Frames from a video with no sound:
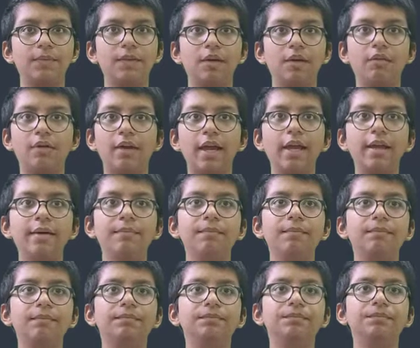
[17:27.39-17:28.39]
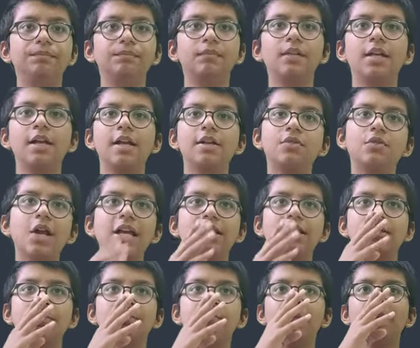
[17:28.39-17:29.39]
Okay, that's
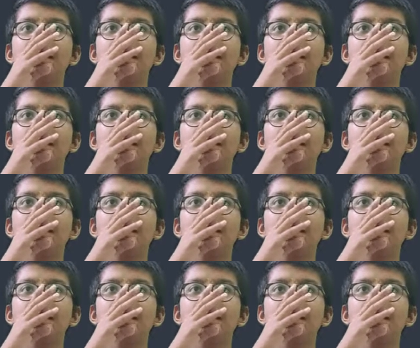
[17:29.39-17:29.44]
great.